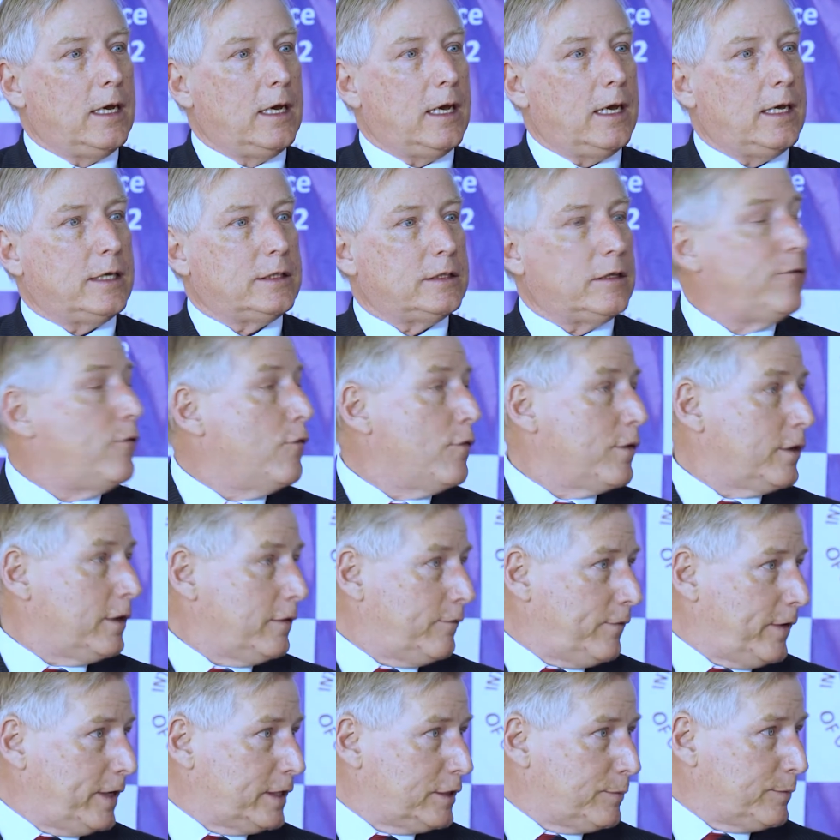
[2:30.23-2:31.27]
as the foreign
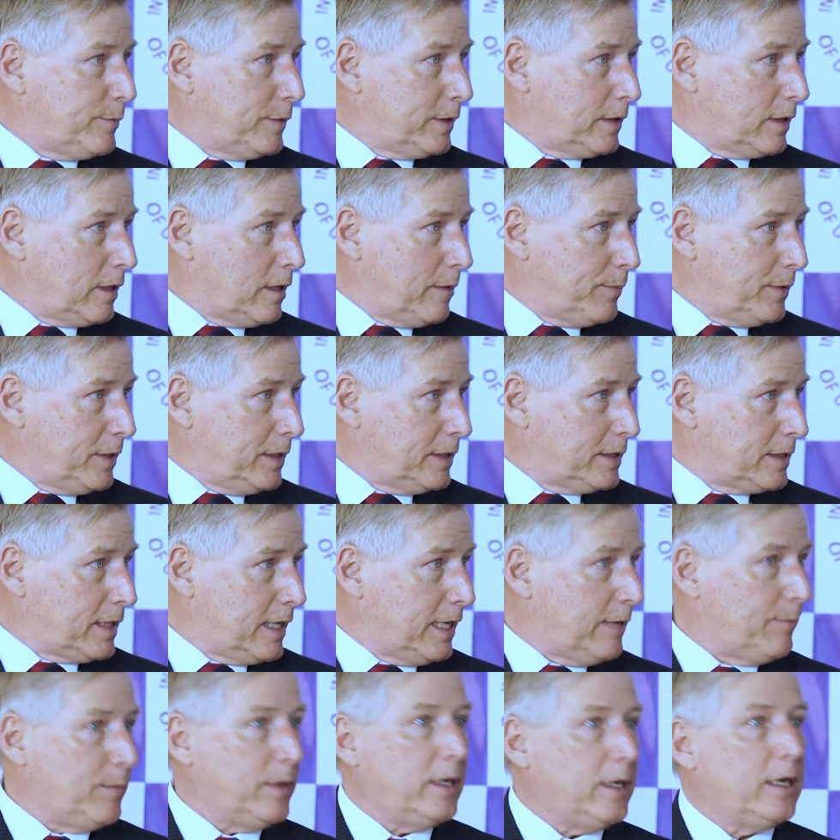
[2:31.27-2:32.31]
investment companies
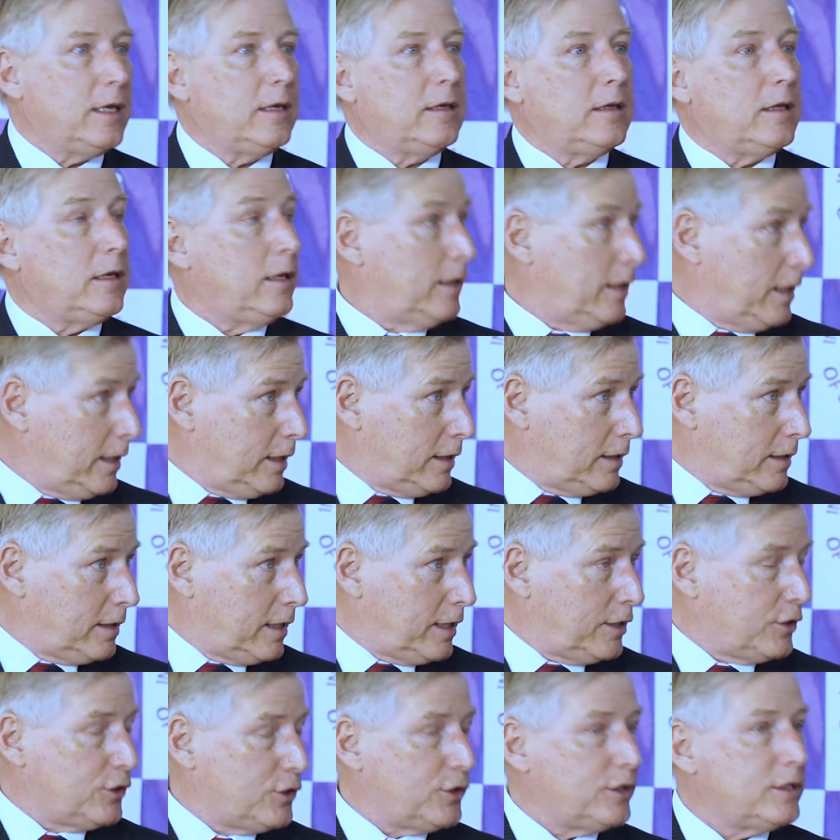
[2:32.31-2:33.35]
came in, the United
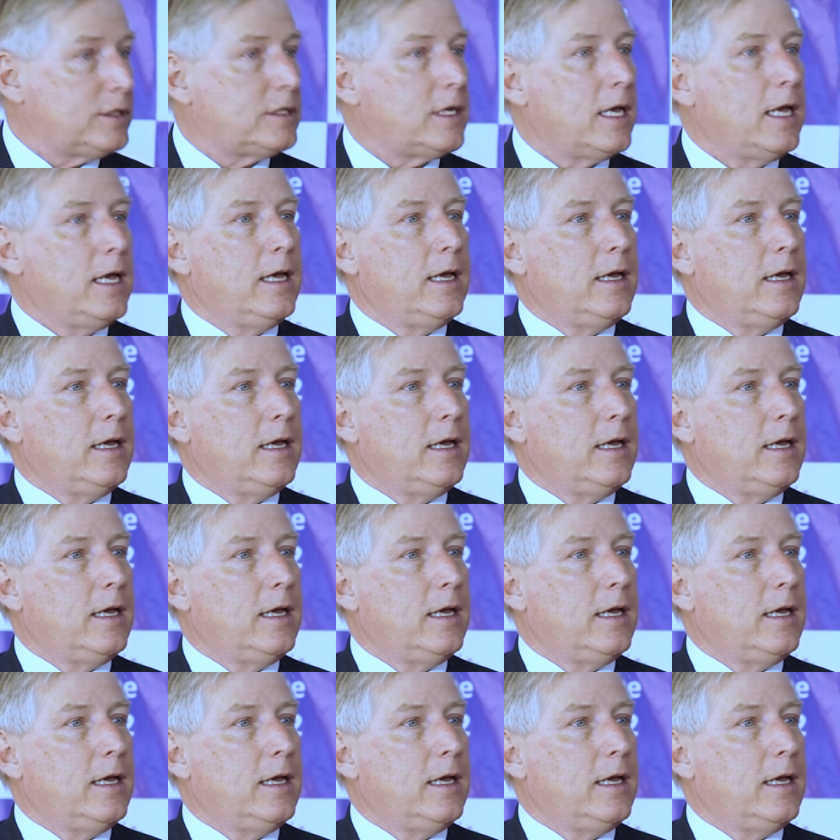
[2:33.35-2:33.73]
Nations,